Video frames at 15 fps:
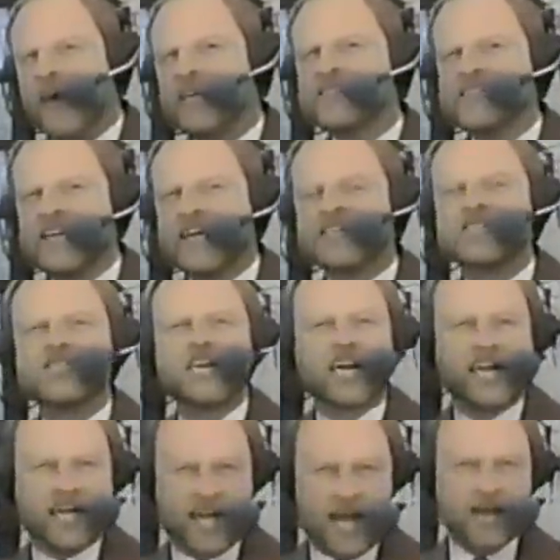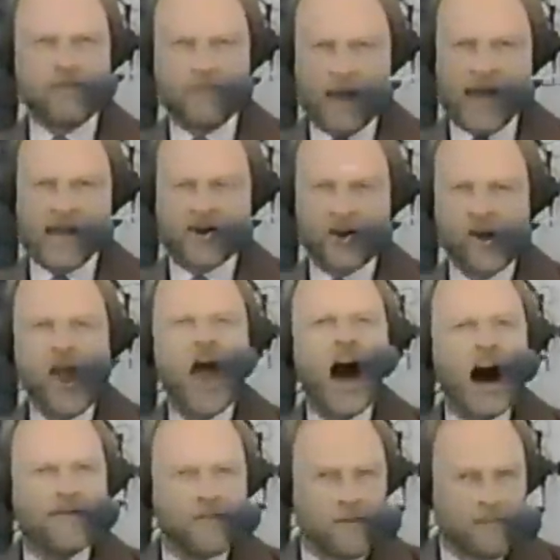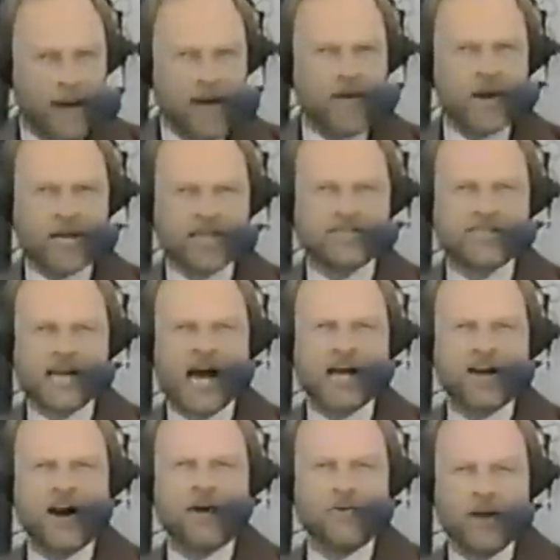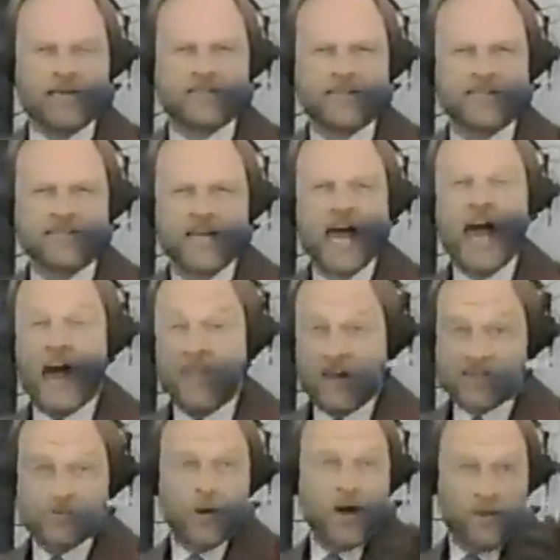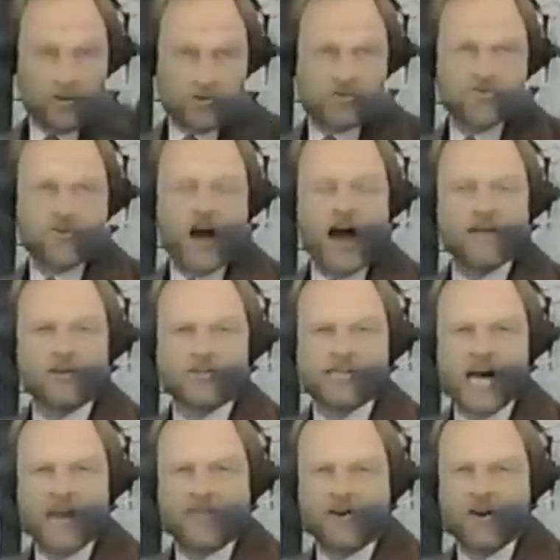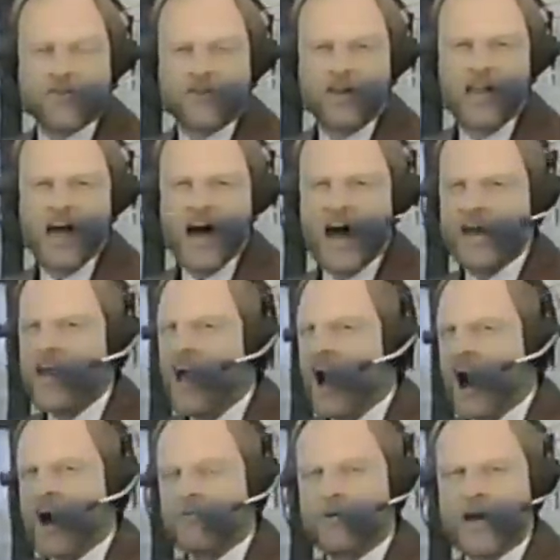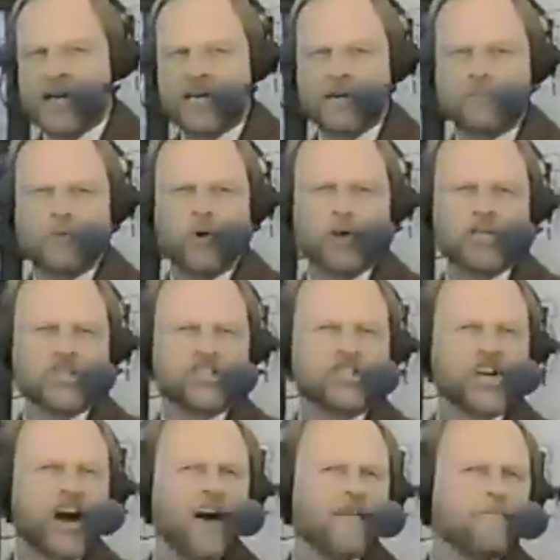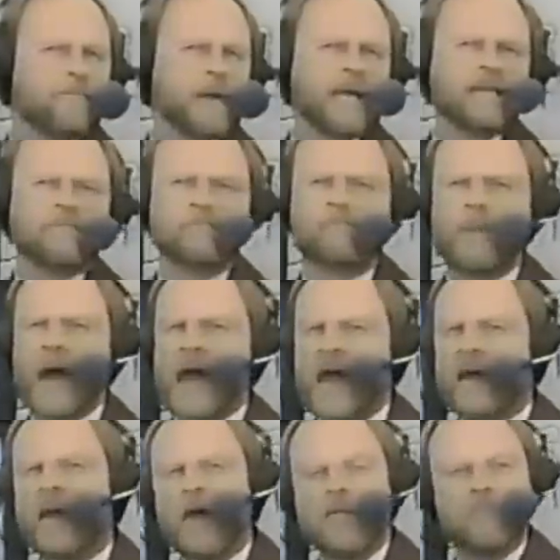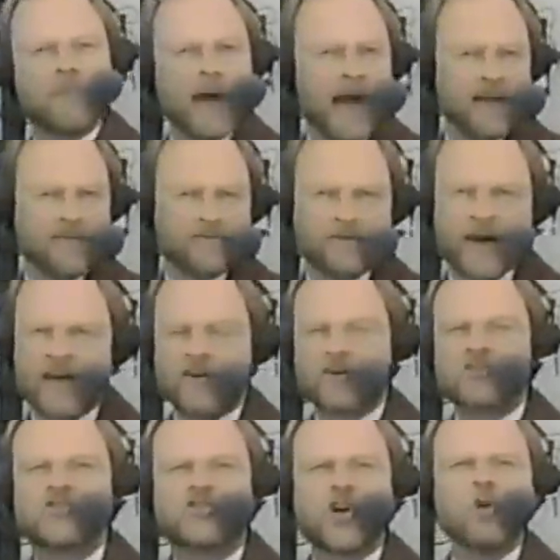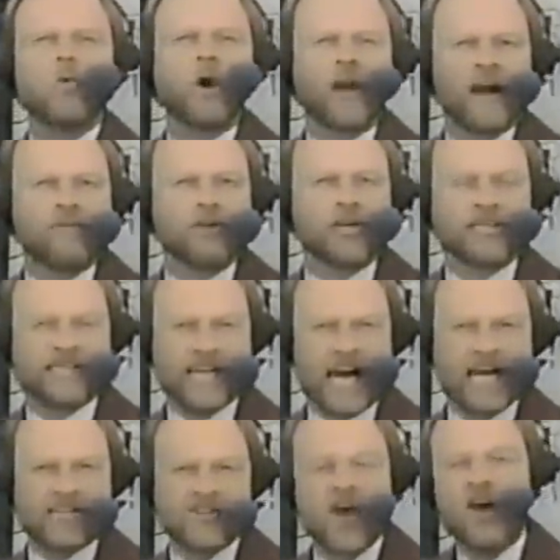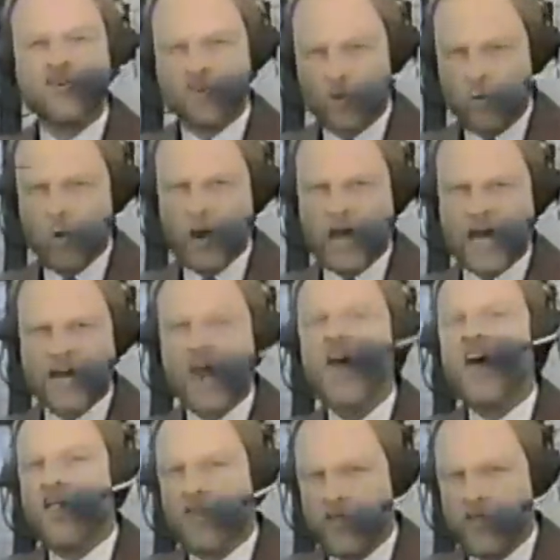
This is the kingmaker of American stock car races, and that's why those drivers out there at the line are ready to push, shove, beat, bang, bend fenders, do whatever it takes to win